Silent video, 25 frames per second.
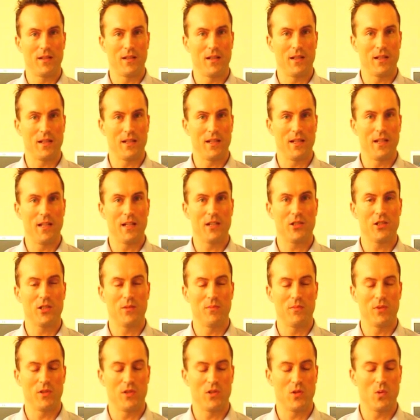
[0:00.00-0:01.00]
a
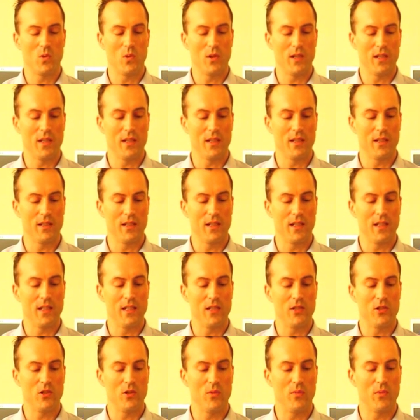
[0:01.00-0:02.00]
connection between
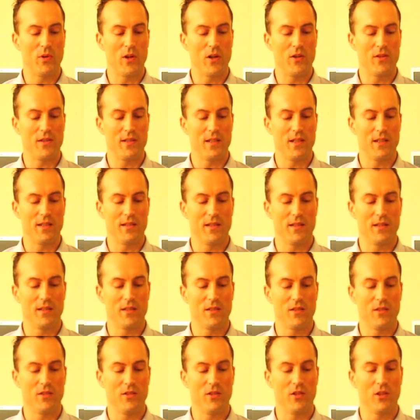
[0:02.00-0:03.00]
any two processes.